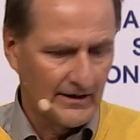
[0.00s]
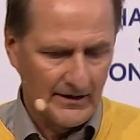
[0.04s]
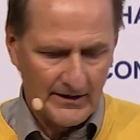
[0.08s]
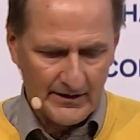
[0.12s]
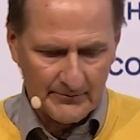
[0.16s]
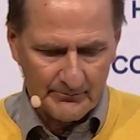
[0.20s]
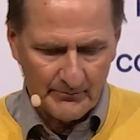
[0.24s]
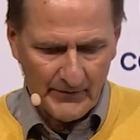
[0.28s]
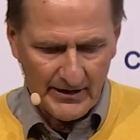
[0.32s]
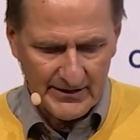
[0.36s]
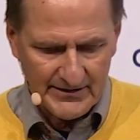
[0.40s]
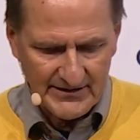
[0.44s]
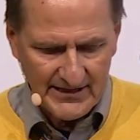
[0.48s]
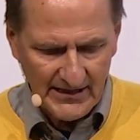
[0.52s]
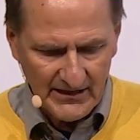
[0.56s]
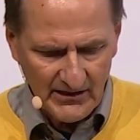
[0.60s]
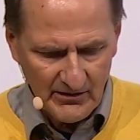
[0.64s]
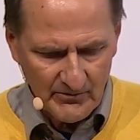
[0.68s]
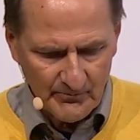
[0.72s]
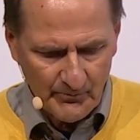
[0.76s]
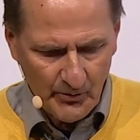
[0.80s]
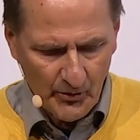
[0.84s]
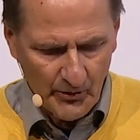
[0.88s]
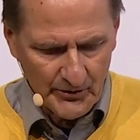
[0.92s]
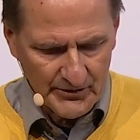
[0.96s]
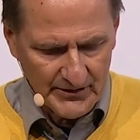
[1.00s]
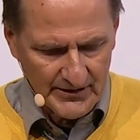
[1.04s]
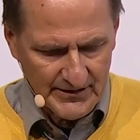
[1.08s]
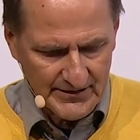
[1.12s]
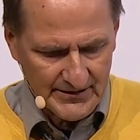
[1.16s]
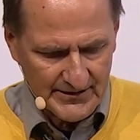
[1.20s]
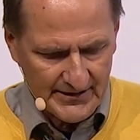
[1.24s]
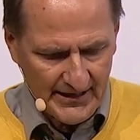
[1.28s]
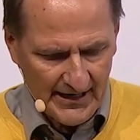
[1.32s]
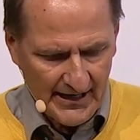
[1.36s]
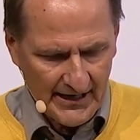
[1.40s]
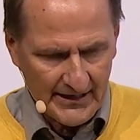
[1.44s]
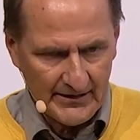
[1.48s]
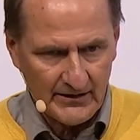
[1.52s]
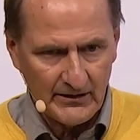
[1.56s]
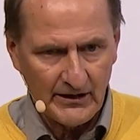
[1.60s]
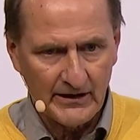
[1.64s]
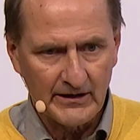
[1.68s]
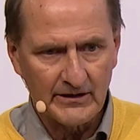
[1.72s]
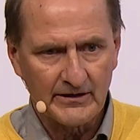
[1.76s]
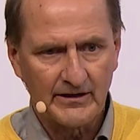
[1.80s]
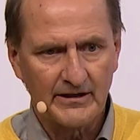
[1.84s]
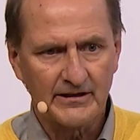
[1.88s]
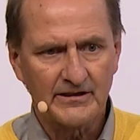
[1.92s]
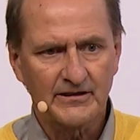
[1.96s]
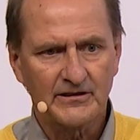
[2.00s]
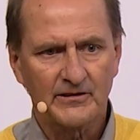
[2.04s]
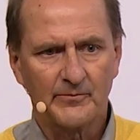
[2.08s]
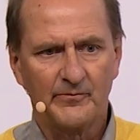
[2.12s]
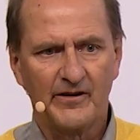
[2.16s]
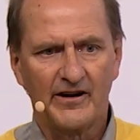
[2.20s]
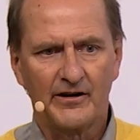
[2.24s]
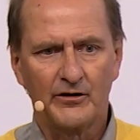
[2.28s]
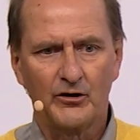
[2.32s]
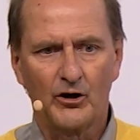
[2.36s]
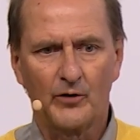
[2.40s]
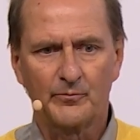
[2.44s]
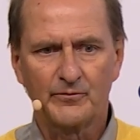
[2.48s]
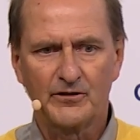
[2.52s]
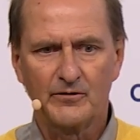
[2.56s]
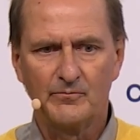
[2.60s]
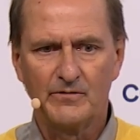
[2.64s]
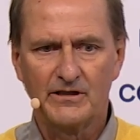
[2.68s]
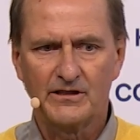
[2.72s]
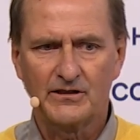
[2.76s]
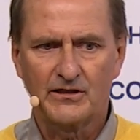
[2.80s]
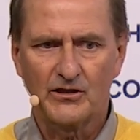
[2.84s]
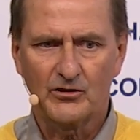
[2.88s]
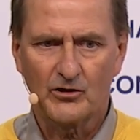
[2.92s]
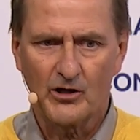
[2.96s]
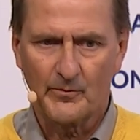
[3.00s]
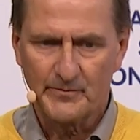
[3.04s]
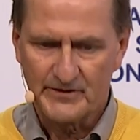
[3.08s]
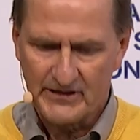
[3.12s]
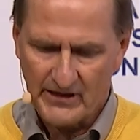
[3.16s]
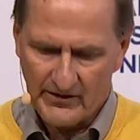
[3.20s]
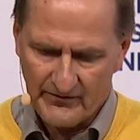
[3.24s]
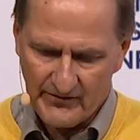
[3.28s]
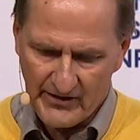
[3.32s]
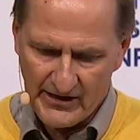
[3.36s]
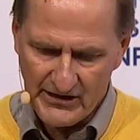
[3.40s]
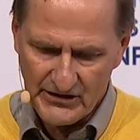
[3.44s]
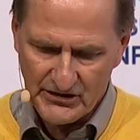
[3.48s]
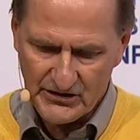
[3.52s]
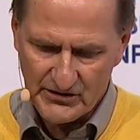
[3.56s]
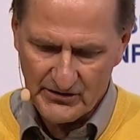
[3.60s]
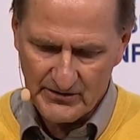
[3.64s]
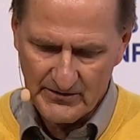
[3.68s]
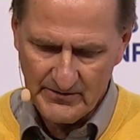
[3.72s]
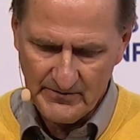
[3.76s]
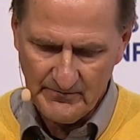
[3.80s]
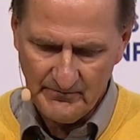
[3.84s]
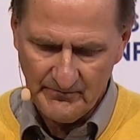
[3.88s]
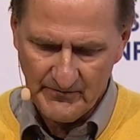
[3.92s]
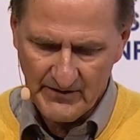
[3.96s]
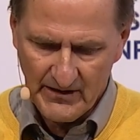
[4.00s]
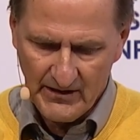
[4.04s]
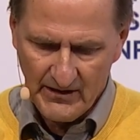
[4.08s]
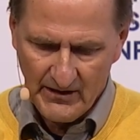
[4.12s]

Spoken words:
My second point is then, and this is a very optimistic observation,